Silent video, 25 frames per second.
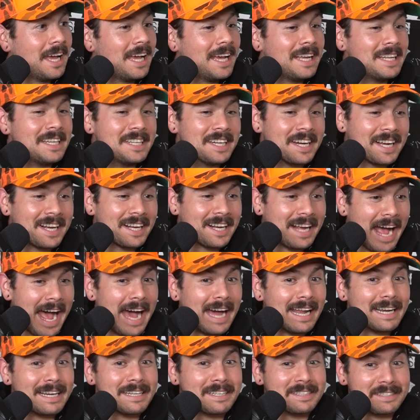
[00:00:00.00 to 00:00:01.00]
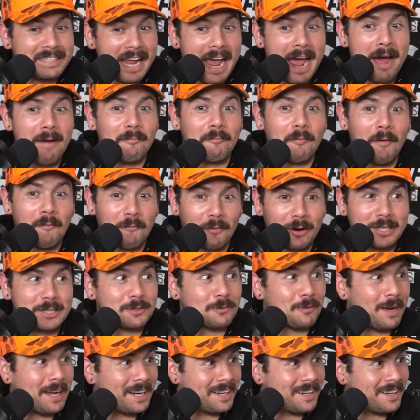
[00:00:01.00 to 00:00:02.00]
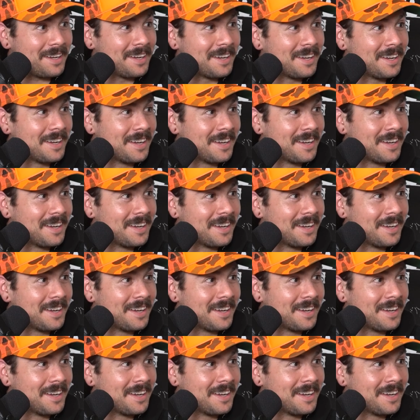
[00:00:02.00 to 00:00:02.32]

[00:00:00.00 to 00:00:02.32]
In the goddamn refrigerator.